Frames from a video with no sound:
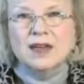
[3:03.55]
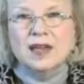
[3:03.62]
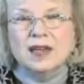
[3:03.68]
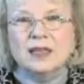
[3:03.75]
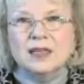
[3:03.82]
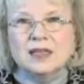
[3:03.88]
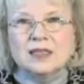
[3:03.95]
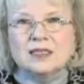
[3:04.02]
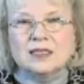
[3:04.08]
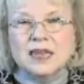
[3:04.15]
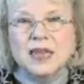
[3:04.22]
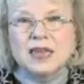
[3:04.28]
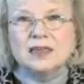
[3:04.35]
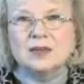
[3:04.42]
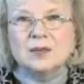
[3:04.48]
And He has
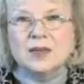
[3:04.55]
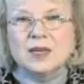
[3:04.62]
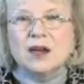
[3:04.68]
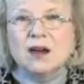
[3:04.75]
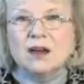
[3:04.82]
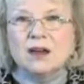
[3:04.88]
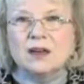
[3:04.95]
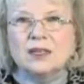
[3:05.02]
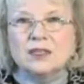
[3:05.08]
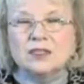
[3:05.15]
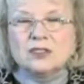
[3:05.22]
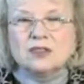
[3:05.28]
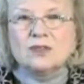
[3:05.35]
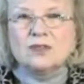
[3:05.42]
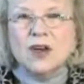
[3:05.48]
taken me on
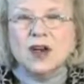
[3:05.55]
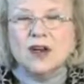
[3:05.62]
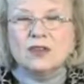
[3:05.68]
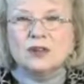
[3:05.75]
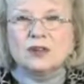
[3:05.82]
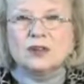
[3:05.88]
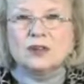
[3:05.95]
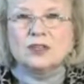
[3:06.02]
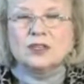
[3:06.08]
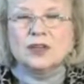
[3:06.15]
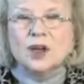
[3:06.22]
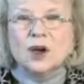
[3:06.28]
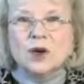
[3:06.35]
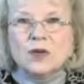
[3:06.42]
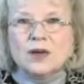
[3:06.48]
into fatherhood,
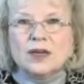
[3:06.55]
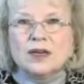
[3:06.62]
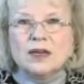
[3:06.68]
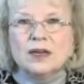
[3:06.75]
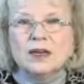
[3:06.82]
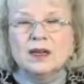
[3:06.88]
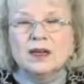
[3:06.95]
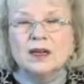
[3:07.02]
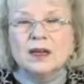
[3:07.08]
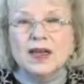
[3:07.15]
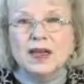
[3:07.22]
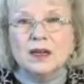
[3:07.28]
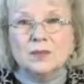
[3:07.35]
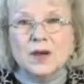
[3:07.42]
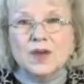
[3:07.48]
knowing
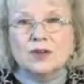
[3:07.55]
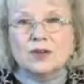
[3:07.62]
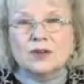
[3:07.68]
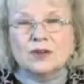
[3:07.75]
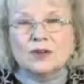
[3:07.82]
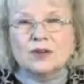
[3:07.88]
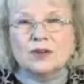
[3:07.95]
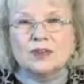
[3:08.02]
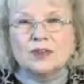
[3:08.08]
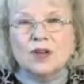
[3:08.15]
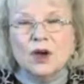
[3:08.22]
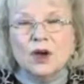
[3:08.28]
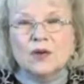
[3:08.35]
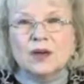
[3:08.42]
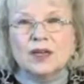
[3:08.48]
and motherhood,
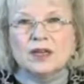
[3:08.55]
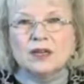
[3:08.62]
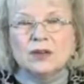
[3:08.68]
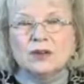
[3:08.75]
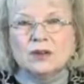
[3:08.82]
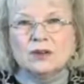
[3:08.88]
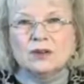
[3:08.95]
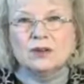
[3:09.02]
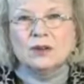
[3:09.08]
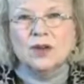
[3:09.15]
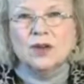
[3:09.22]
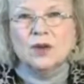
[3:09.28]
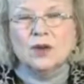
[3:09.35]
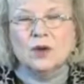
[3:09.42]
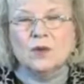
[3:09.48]
knowing who,
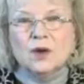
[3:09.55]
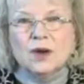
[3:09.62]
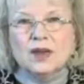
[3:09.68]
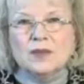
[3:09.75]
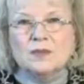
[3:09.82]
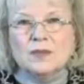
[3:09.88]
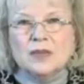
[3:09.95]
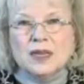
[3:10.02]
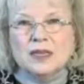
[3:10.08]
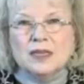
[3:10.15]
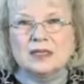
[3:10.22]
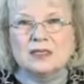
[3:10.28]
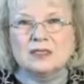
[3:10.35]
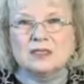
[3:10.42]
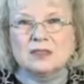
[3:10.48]
what it
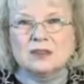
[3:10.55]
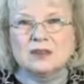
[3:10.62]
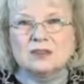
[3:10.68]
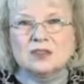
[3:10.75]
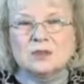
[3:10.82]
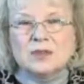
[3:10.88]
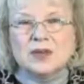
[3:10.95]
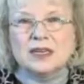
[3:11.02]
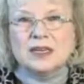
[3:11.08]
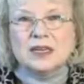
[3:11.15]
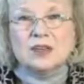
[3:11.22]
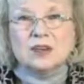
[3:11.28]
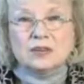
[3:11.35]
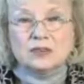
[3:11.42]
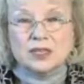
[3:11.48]
means to be an
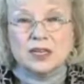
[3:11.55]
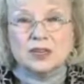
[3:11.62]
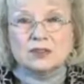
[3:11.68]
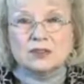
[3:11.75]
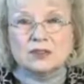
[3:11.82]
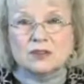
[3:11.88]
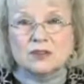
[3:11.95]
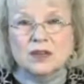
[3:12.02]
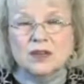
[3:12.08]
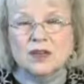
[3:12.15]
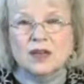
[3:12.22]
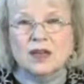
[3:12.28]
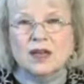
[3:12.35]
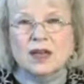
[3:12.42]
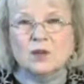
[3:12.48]
intercessor,
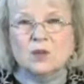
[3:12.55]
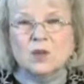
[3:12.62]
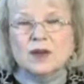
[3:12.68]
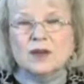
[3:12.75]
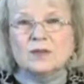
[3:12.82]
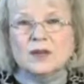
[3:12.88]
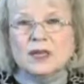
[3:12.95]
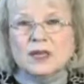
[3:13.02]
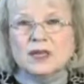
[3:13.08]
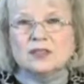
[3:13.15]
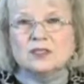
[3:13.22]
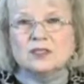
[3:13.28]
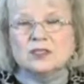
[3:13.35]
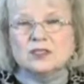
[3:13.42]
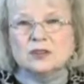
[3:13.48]
and what it
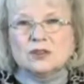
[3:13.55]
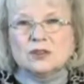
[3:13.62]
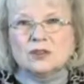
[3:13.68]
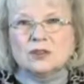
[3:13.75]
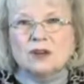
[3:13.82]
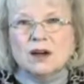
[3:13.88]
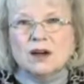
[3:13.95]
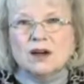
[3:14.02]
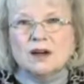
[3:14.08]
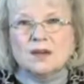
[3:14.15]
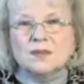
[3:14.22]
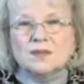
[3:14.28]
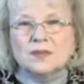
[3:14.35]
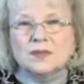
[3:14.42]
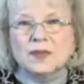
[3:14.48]
means to um,